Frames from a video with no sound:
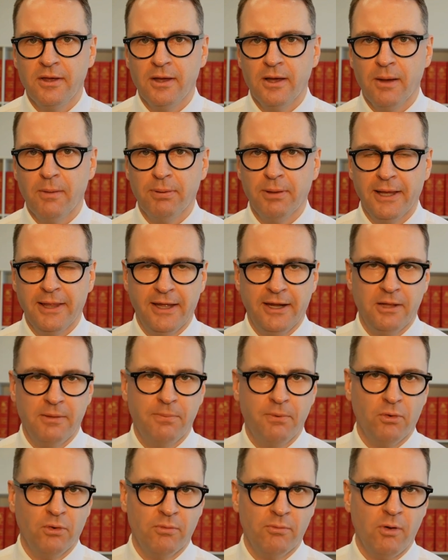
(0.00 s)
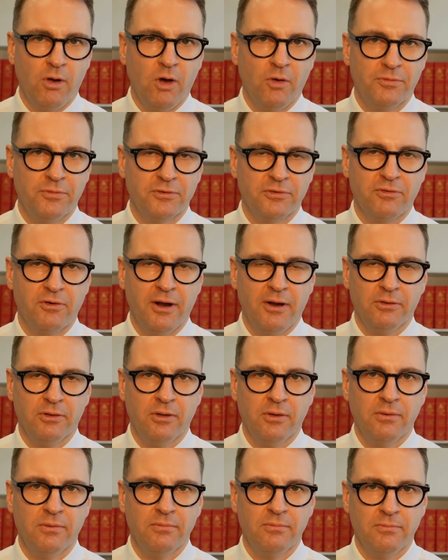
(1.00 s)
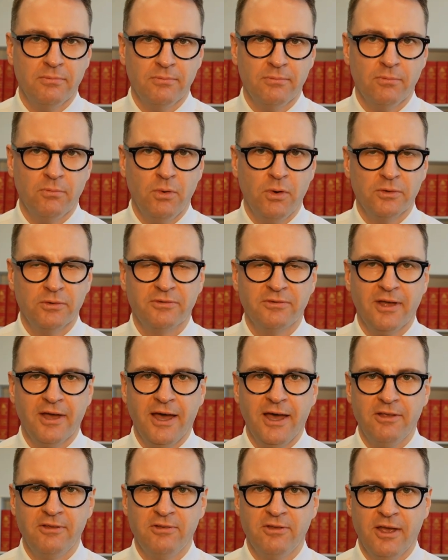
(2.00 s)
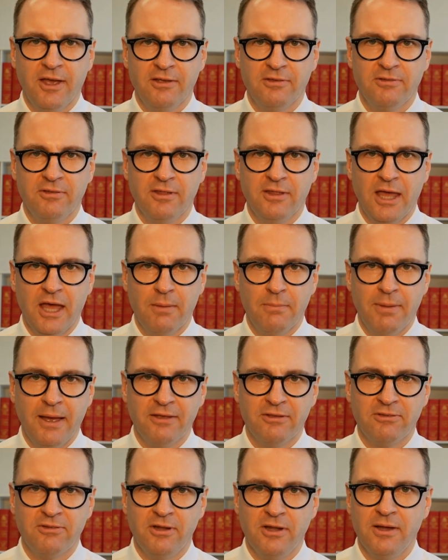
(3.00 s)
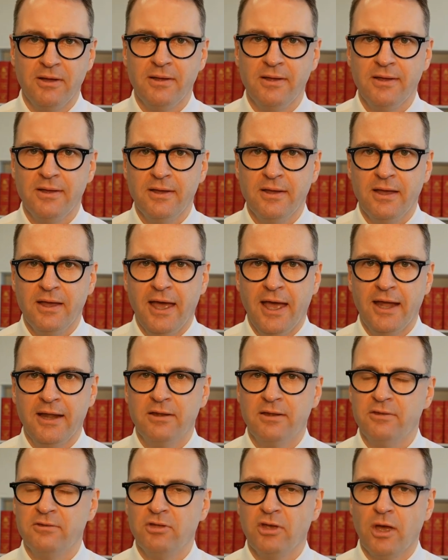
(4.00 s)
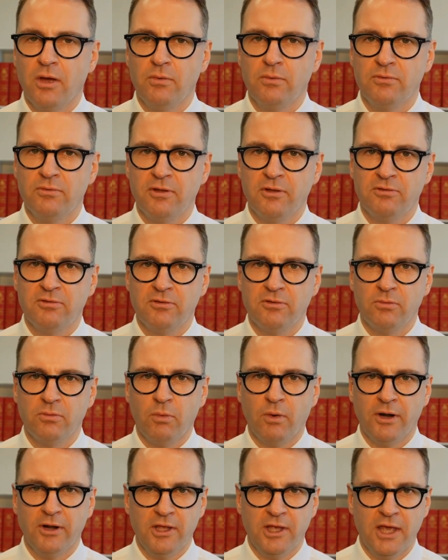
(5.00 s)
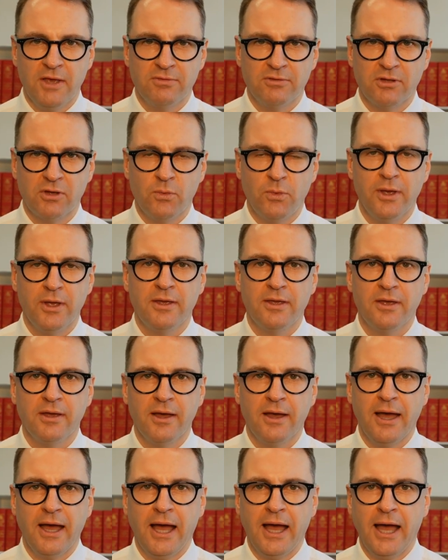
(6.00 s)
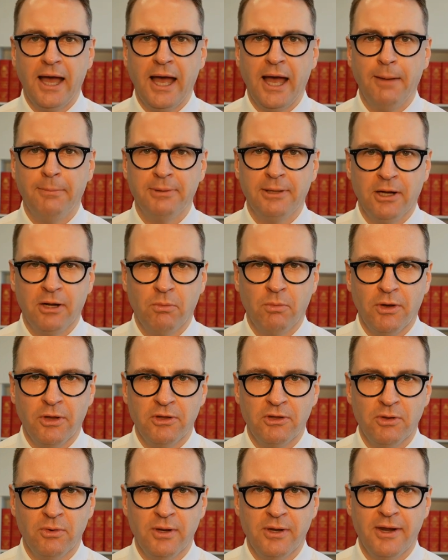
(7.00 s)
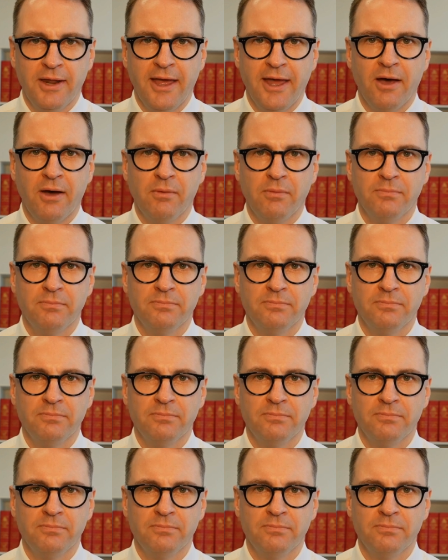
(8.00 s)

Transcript: play that important role for Australia on the world stage as the ambassador. And so, just why don't you give us a quick update on what you're doing now?